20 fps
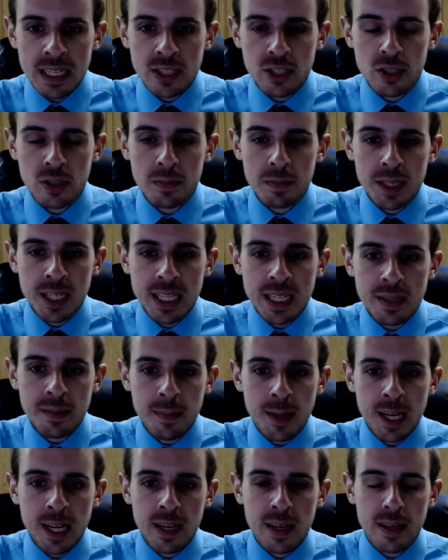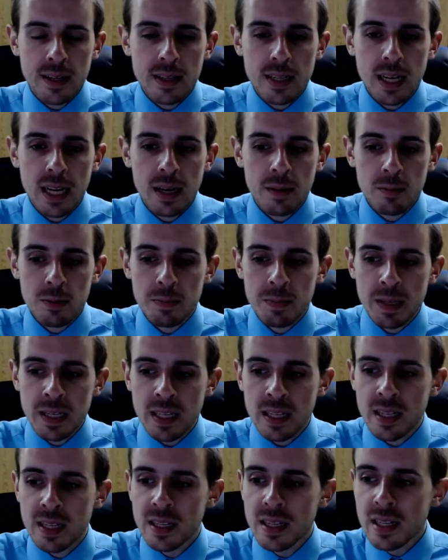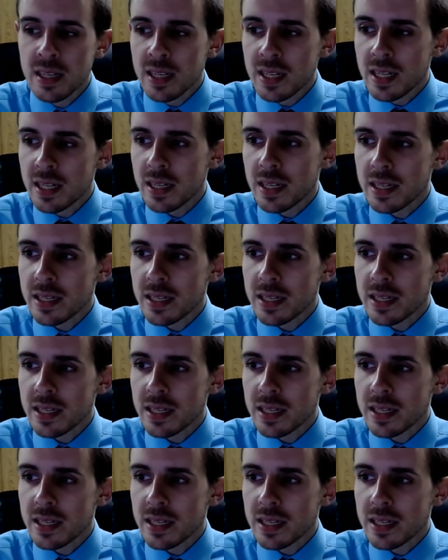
shoot me an email. I will be uh,